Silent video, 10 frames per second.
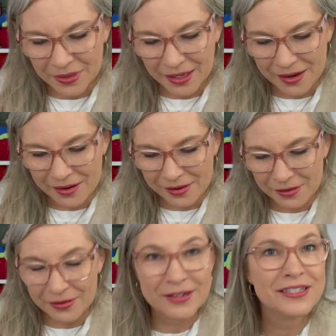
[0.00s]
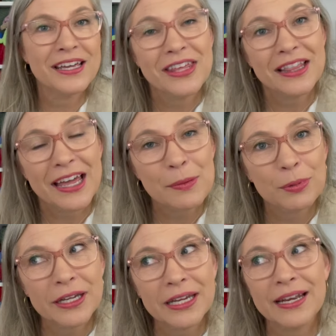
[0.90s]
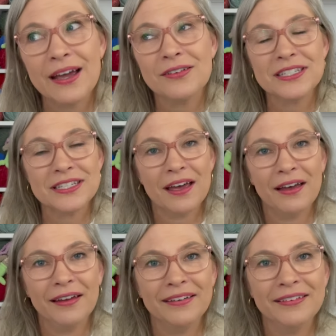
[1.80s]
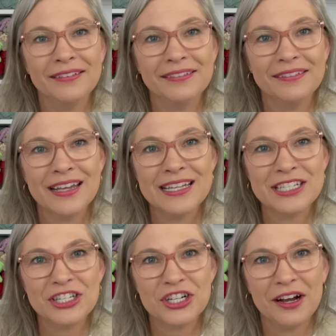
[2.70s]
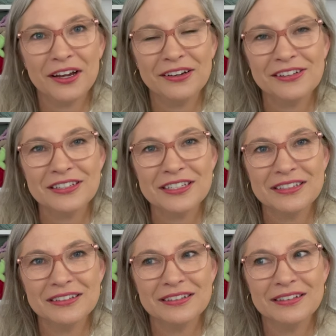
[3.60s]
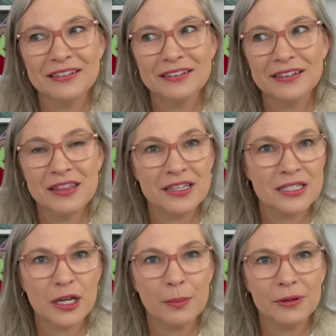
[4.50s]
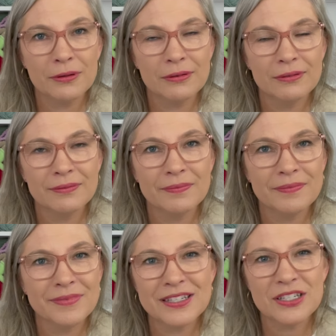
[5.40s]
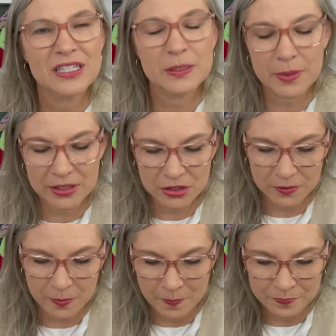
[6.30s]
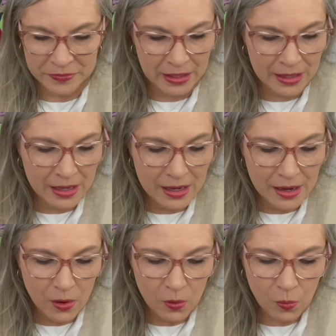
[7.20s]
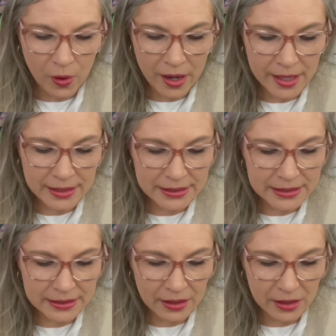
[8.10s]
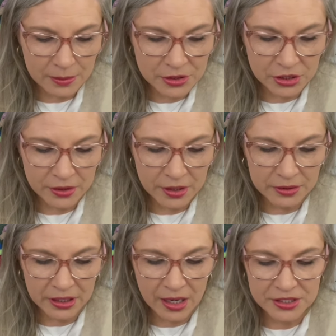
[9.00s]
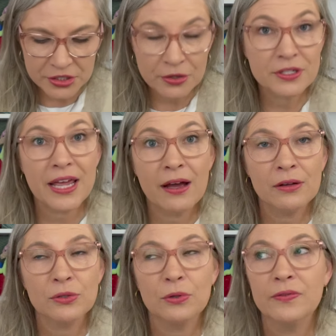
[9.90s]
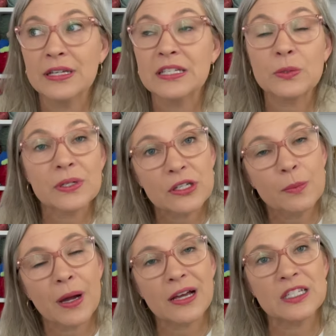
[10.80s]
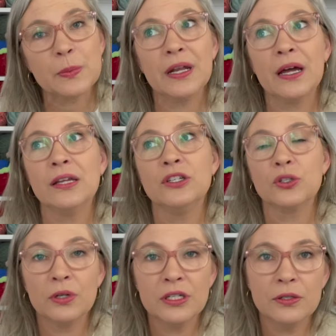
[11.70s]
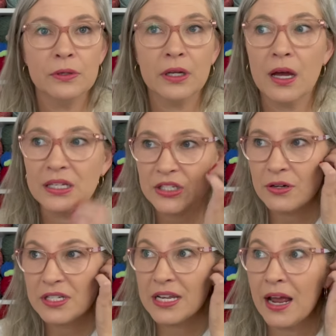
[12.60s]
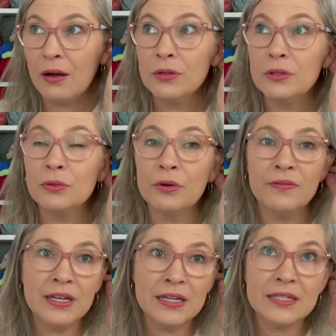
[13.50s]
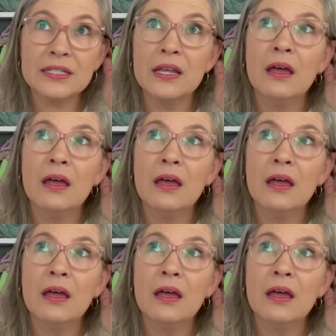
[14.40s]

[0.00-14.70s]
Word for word: oh, there's nothing like playing outside as a child in the summer. It's just special. What um, do you go to concerts or outdoor events? We do. My husband and I enjoy doing concerts and outdoor events.